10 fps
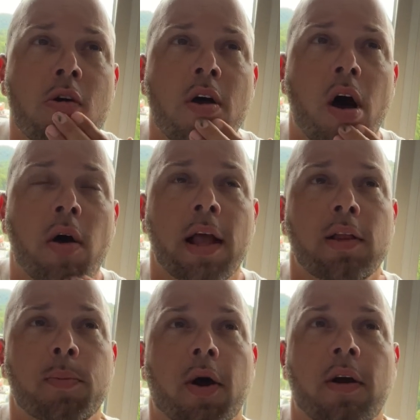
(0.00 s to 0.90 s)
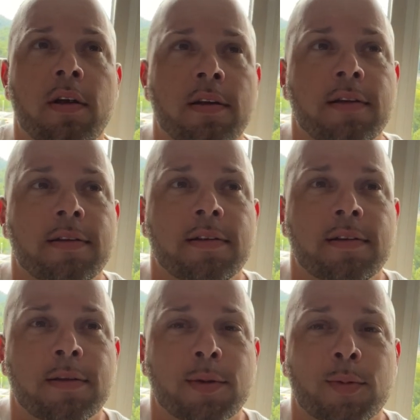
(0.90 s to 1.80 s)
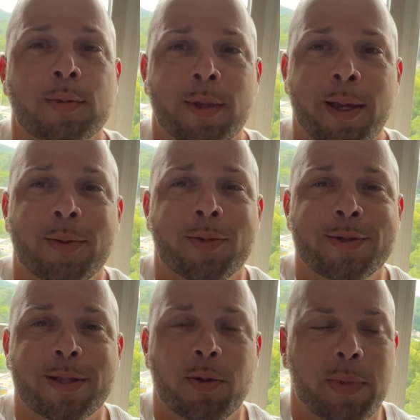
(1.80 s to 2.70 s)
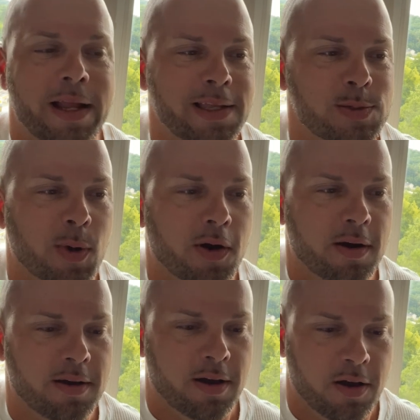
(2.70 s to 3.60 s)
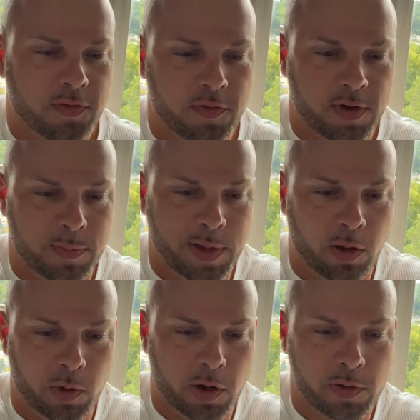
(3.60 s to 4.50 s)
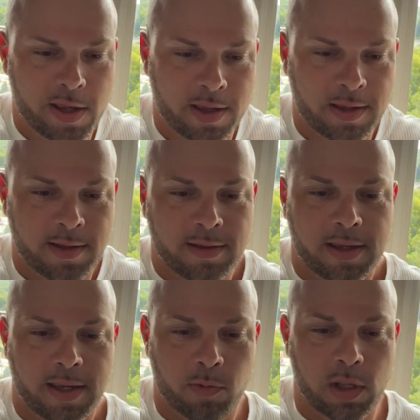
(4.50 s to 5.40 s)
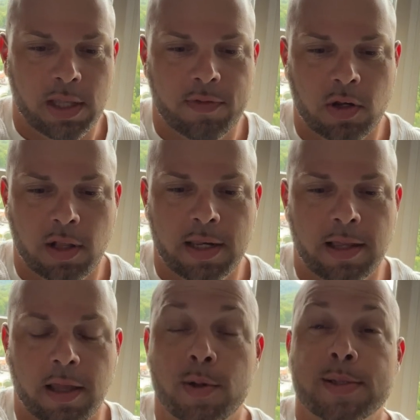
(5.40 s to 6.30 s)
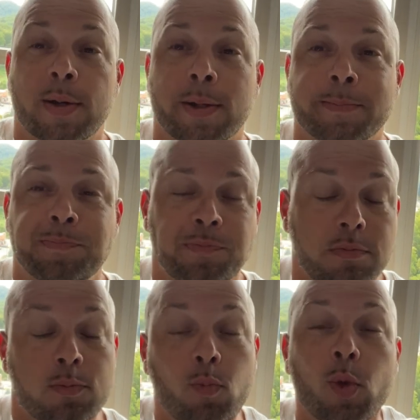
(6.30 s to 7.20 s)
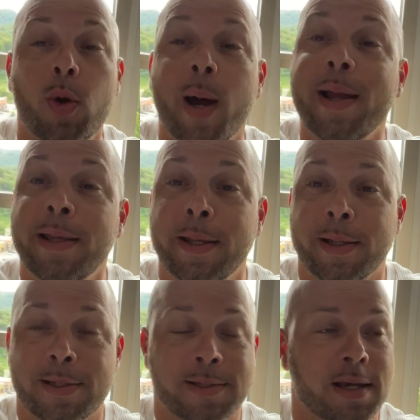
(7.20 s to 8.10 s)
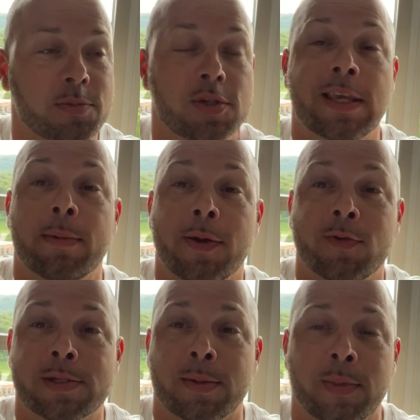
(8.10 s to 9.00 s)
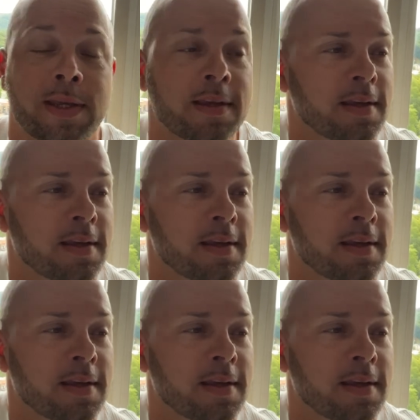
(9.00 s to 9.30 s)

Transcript: Oh yeah, a little bar. Yeah, we're at the little Bailey's bar off of uh, Bell Road, and we lived in Glendale, Arizona. Or I did at the time. She came out and visited me.